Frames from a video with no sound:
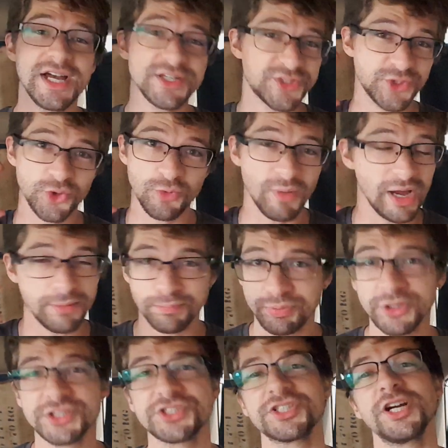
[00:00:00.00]
to my
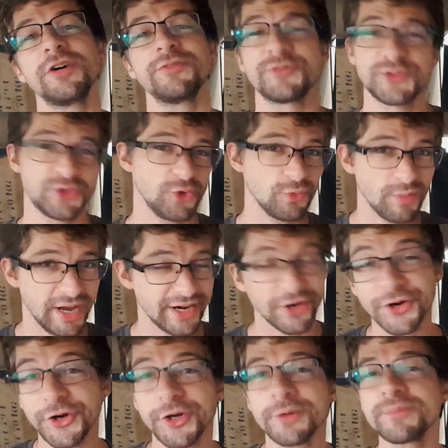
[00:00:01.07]
bookshelf, to my
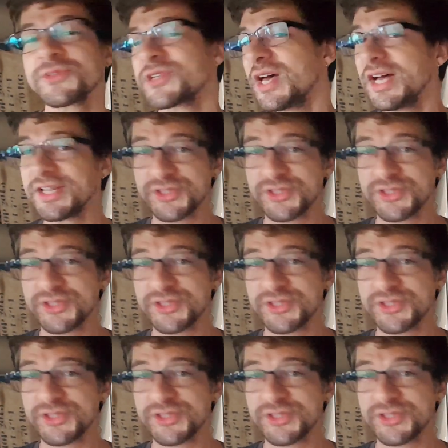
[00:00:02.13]
herbs,